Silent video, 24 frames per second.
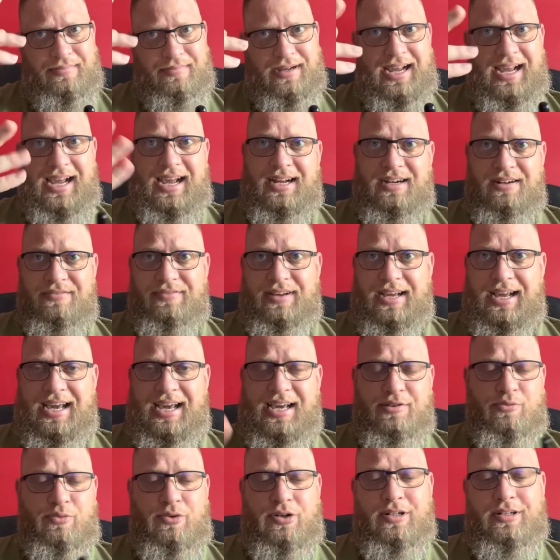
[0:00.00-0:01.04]
my hat if I
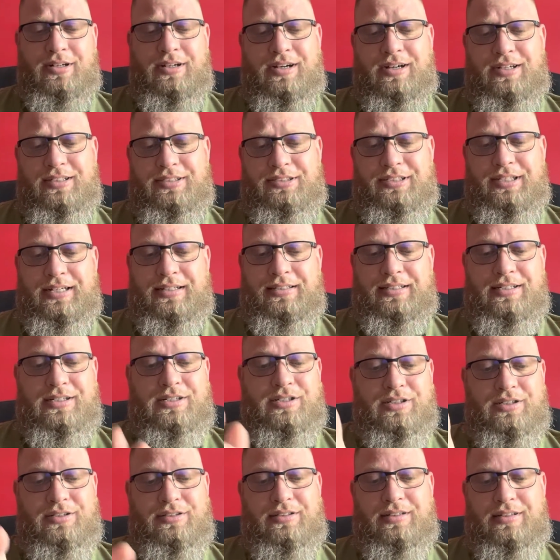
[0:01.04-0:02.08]
had one on to you. This
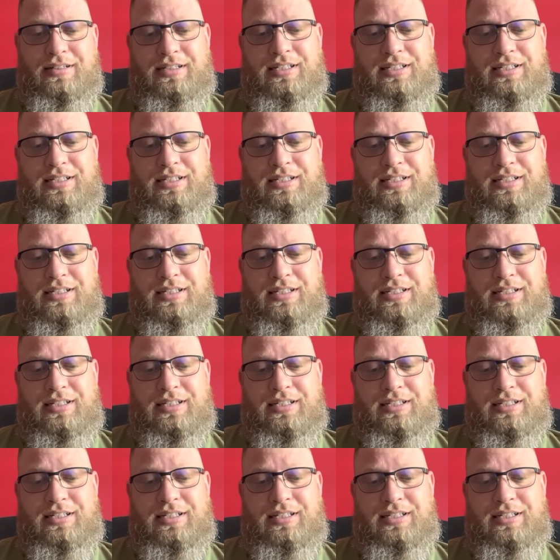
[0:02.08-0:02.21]
is